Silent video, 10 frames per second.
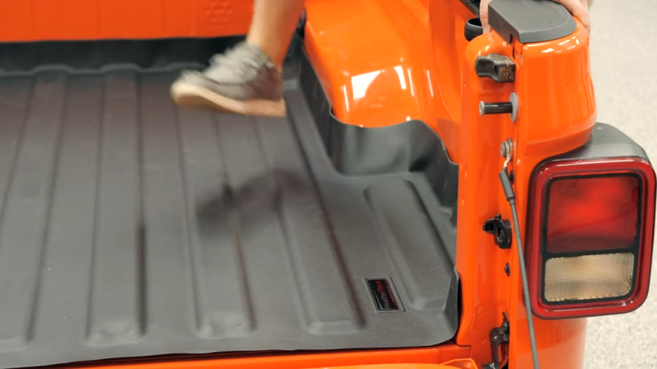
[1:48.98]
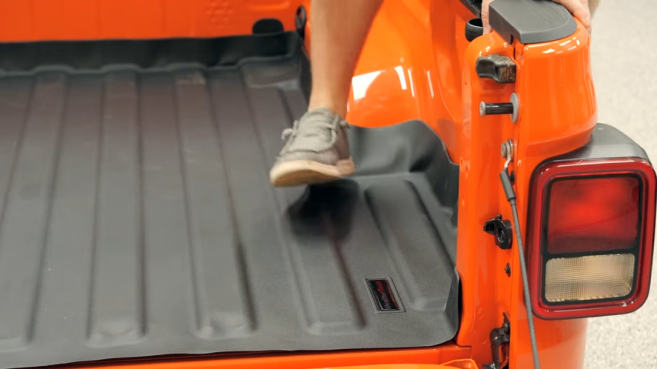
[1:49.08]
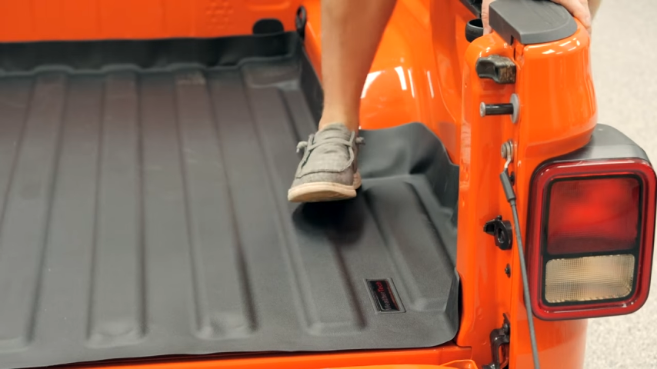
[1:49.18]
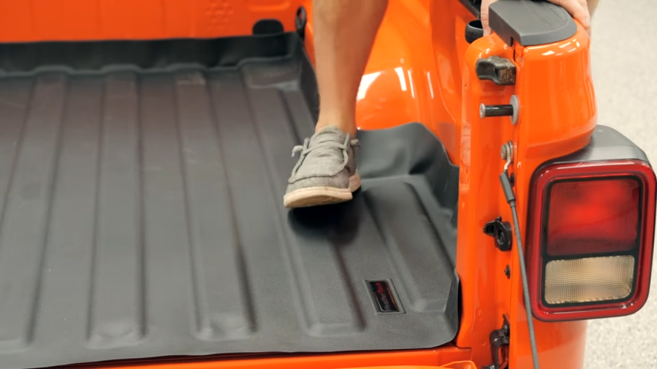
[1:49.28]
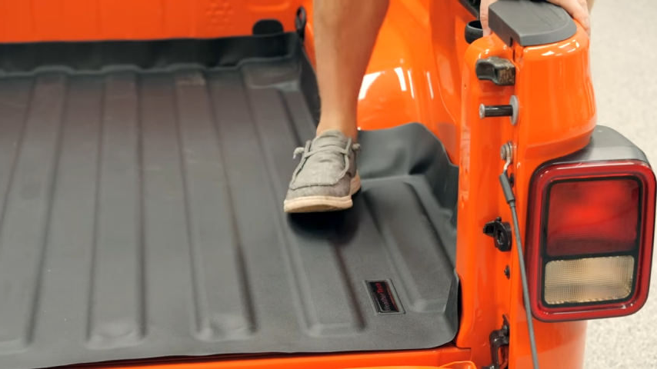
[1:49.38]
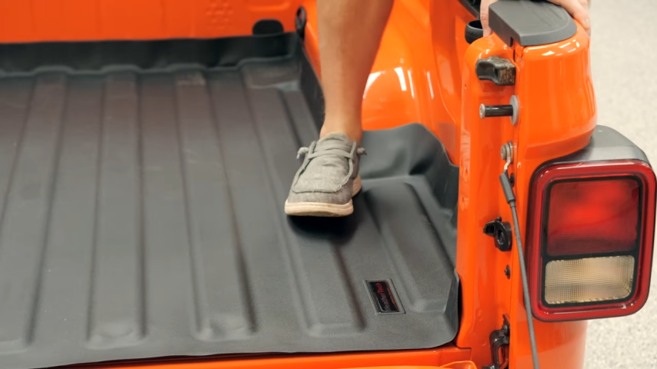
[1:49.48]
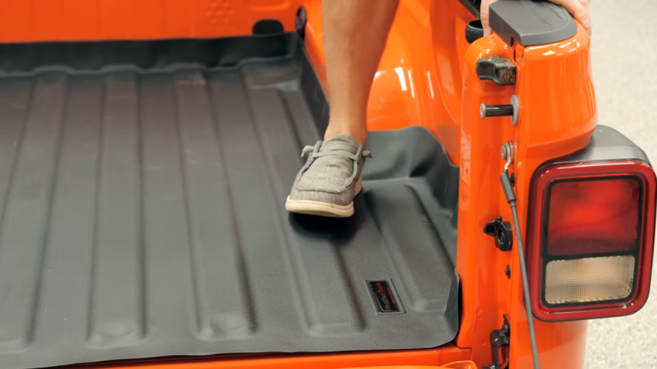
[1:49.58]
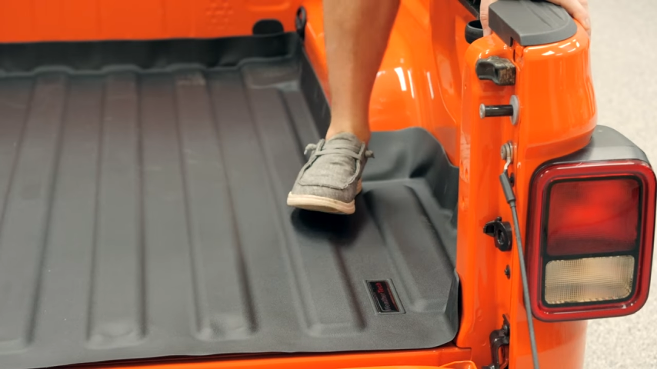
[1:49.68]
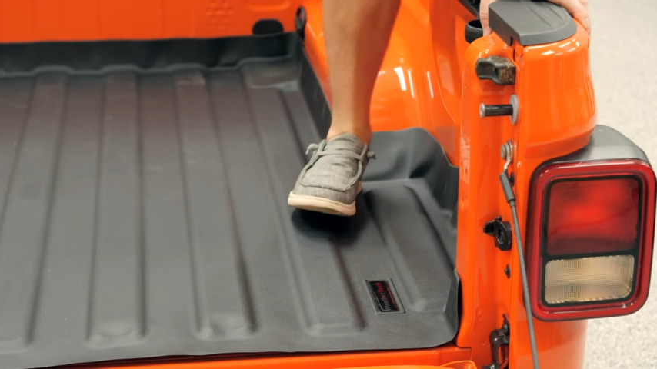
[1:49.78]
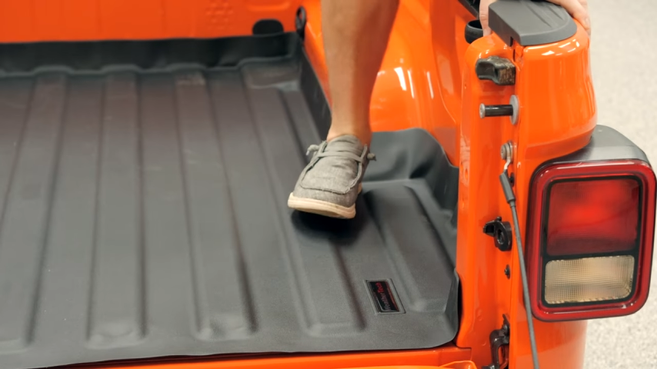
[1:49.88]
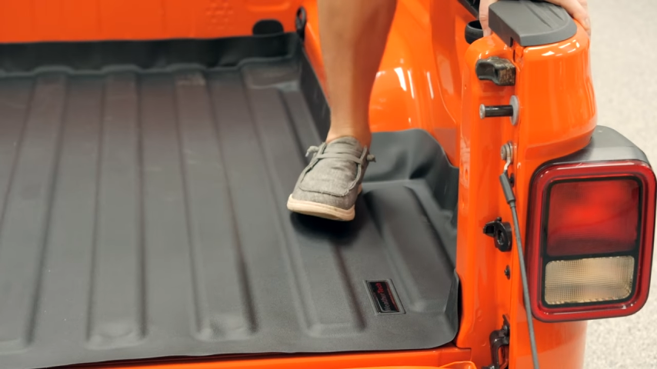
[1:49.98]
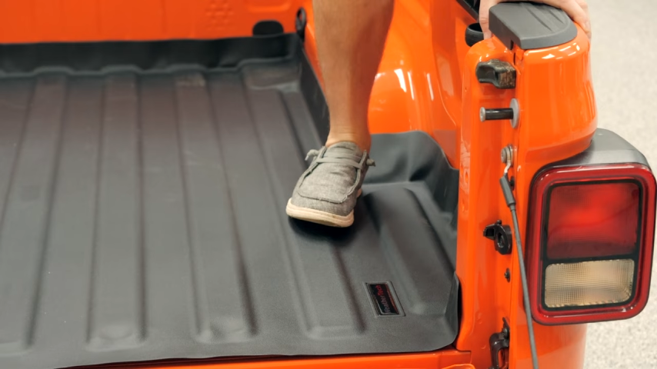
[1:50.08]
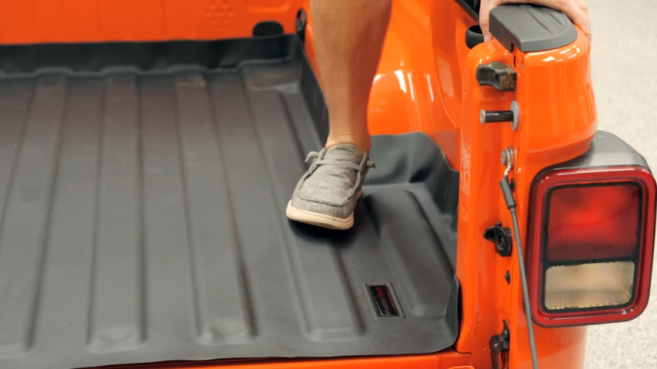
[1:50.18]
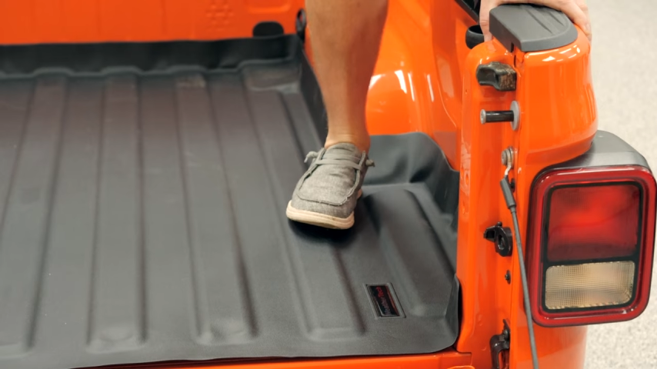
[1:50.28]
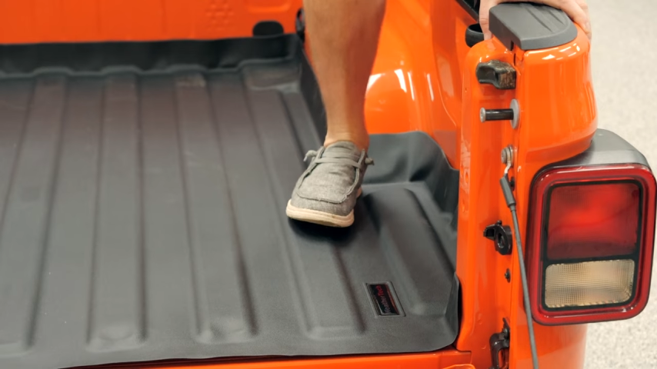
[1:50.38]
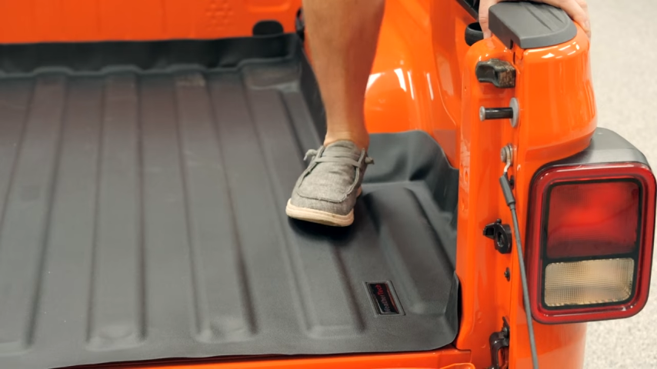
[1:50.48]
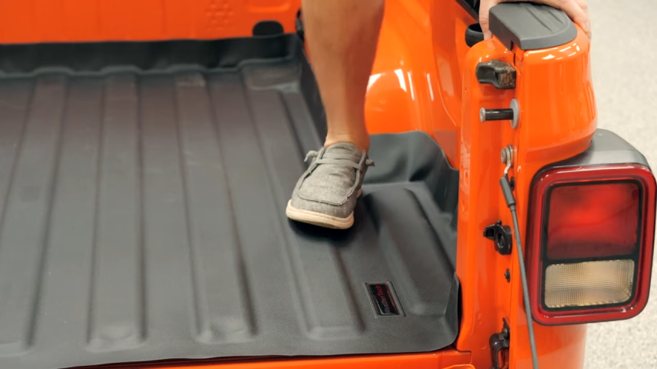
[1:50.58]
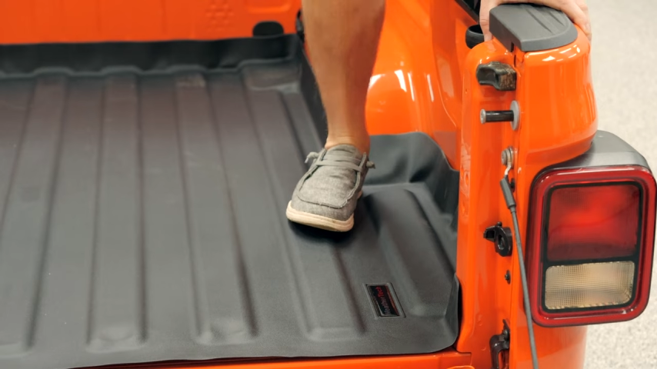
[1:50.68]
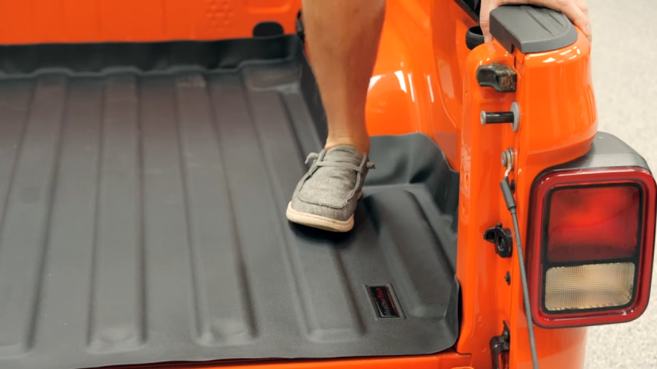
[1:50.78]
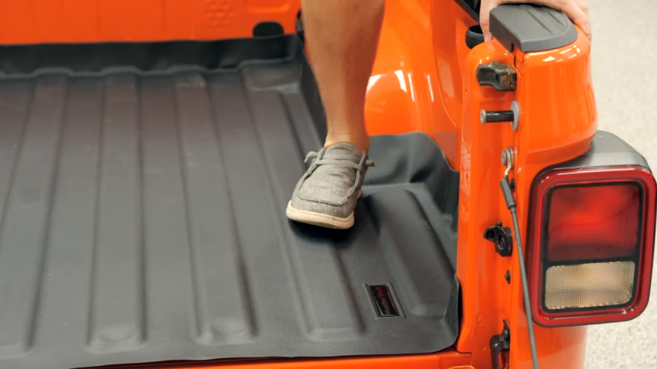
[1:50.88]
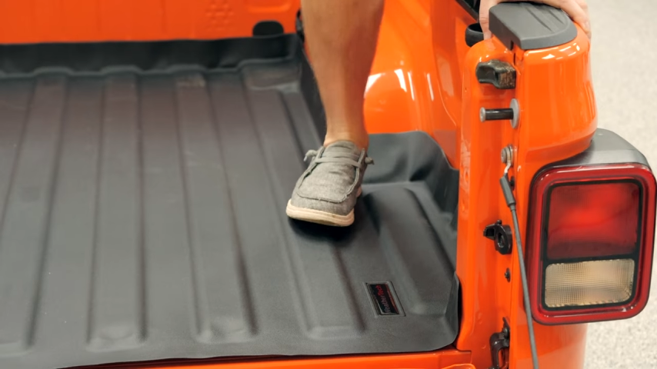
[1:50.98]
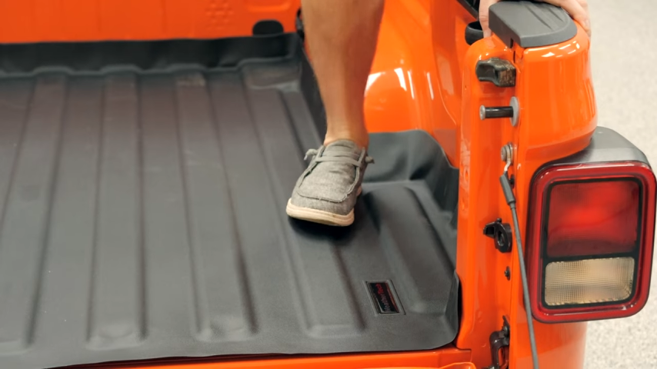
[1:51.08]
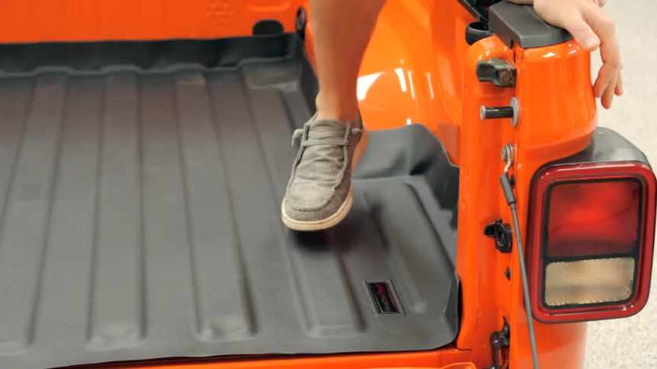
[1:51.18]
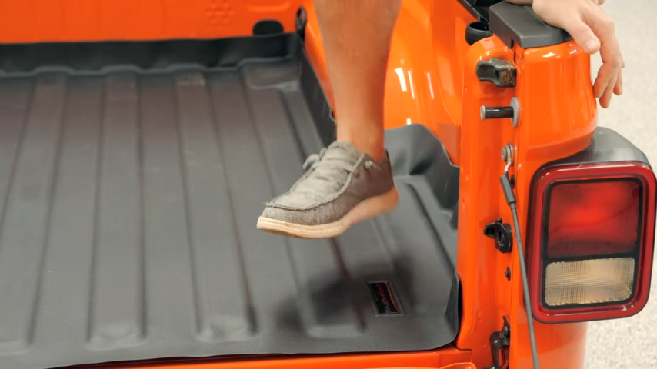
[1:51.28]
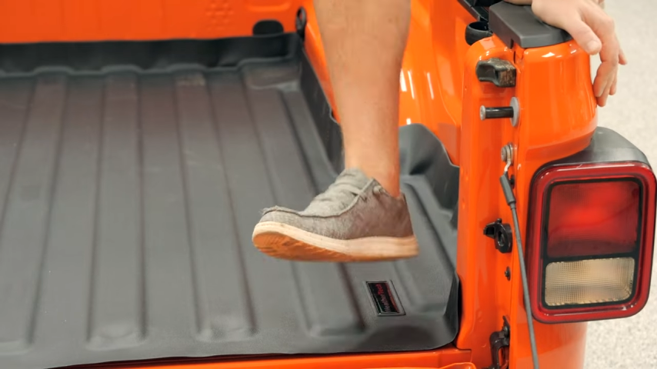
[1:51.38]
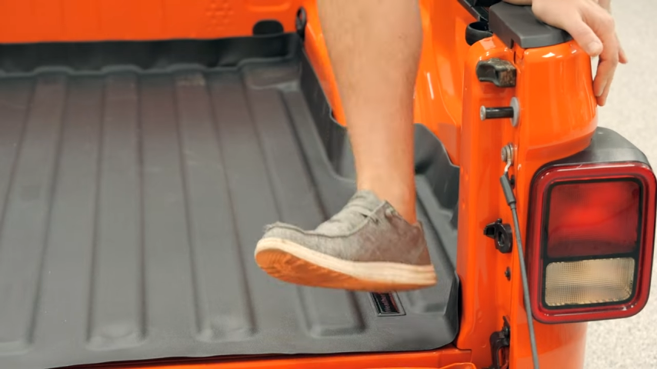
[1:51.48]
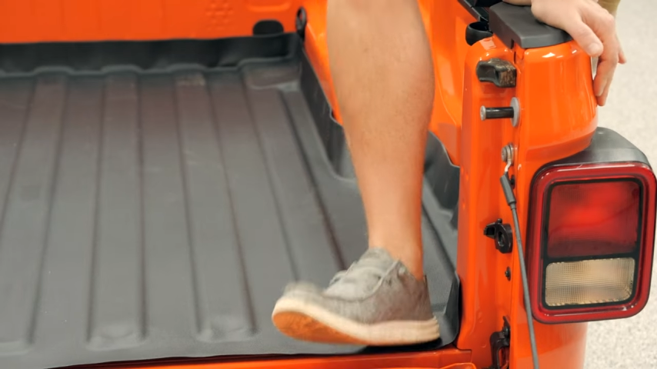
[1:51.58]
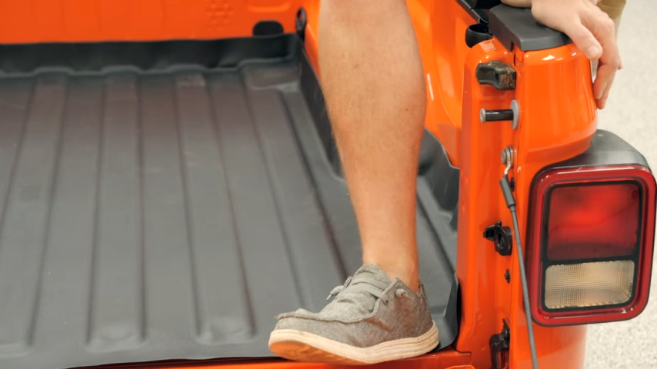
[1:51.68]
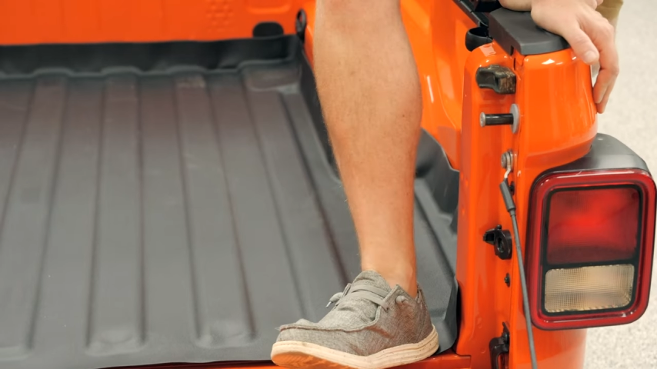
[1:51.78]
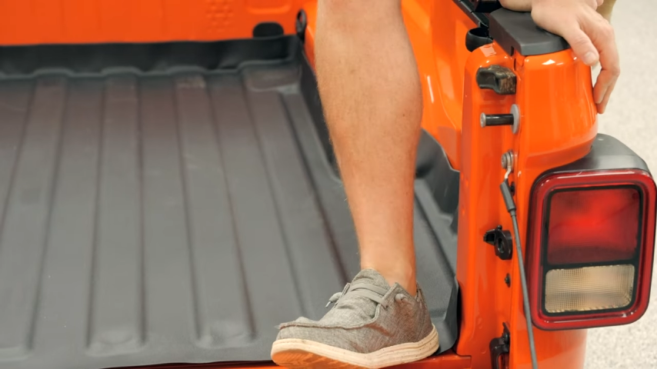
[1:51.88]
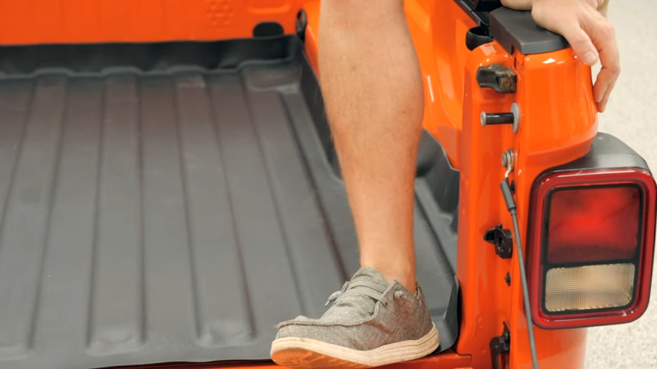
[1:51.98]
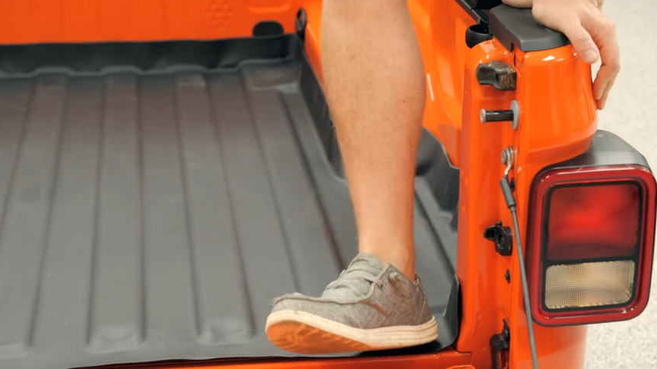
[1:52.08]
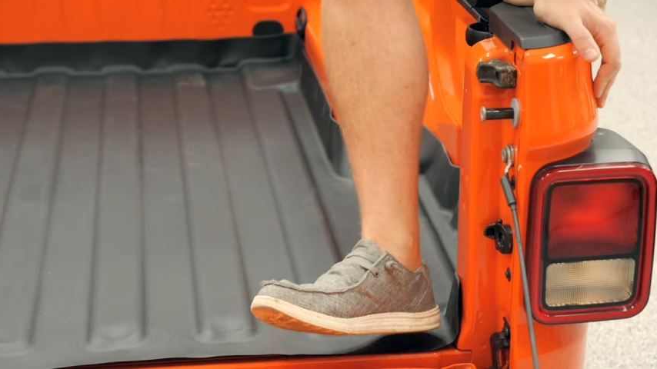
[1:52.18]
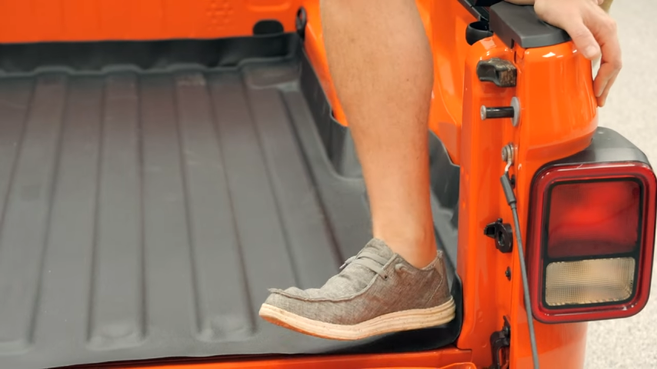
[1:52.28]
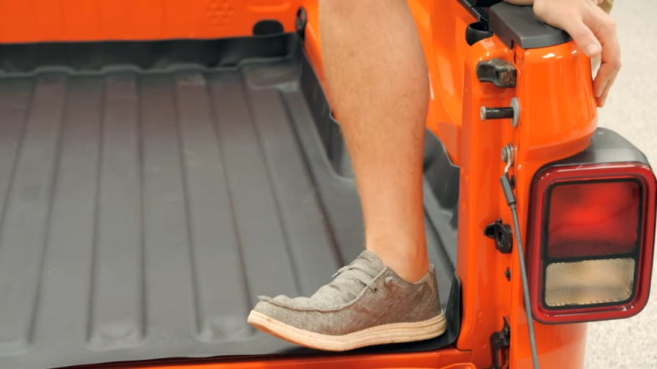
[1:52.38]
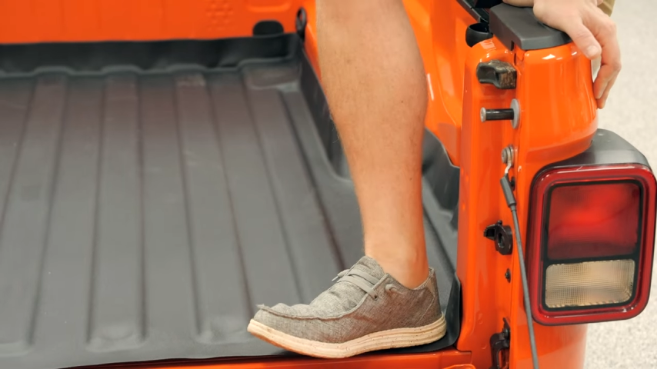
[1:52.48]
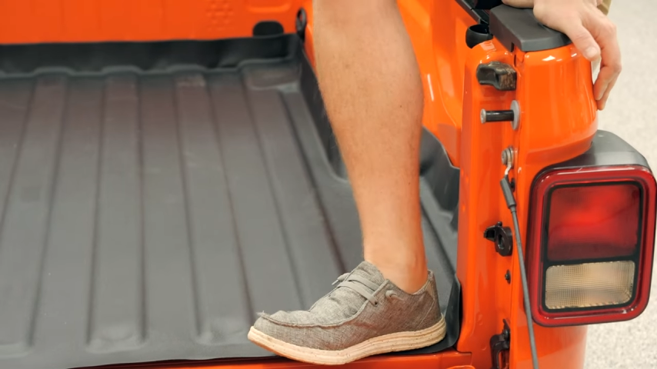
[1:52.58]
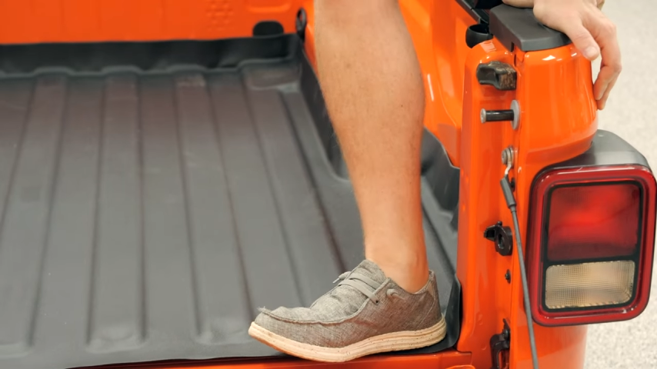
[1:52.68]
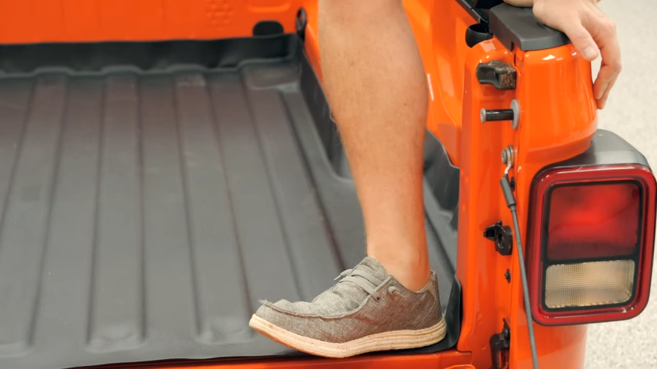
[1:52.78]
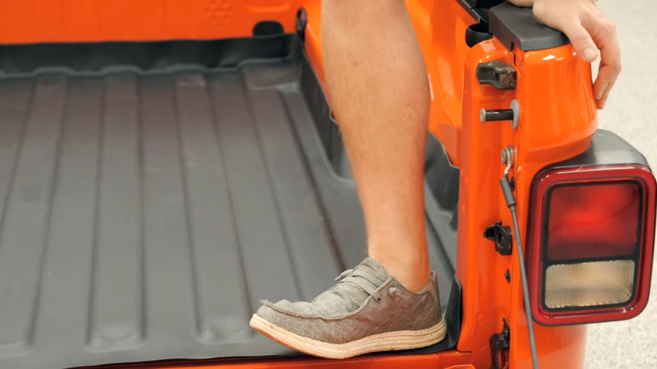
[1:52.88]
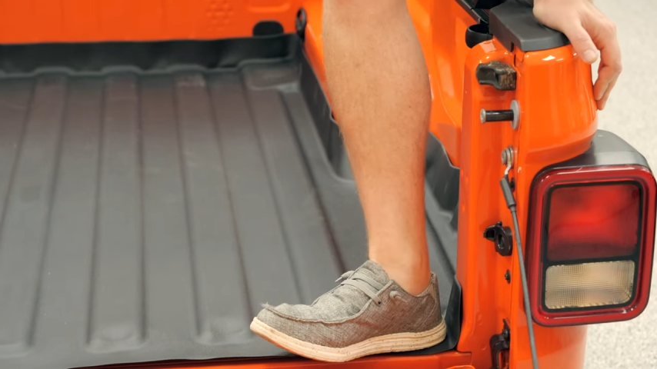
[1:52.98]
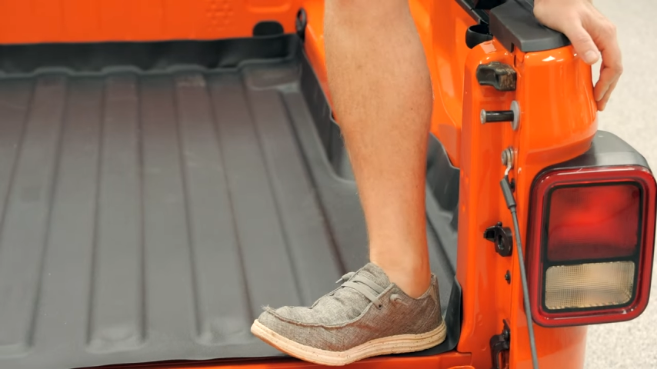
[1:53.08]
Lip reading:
Nobody's mouth can be seen.